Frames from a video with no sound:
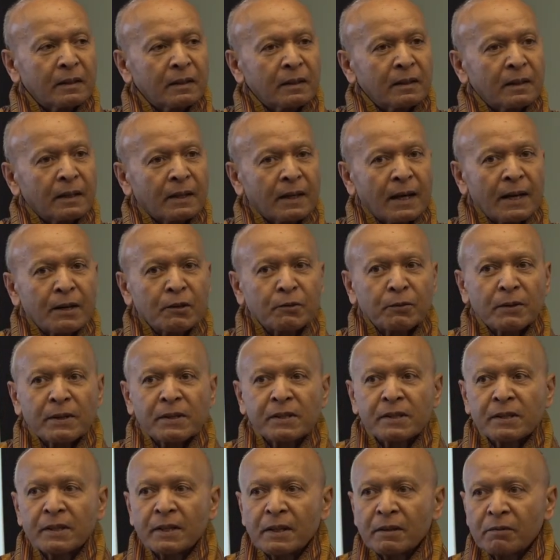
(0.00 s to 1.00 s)
The country
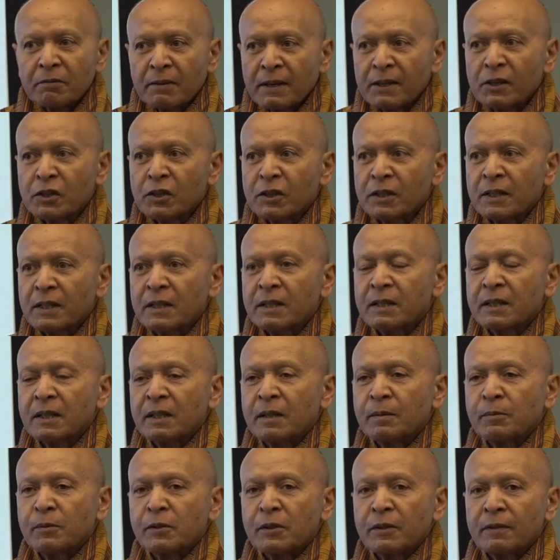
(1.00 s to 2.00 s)
is rich in
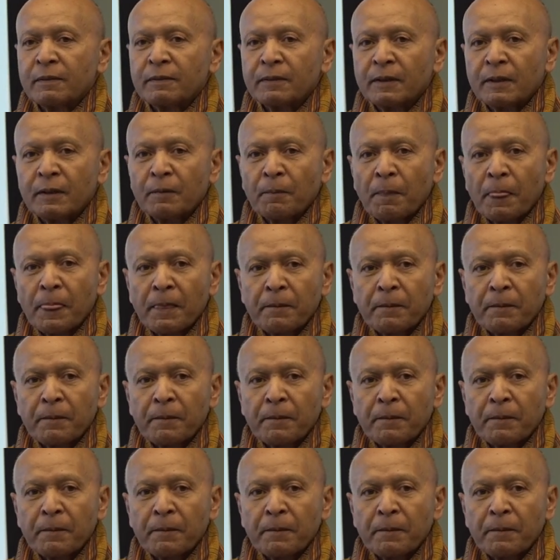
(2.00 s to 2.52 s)
terms of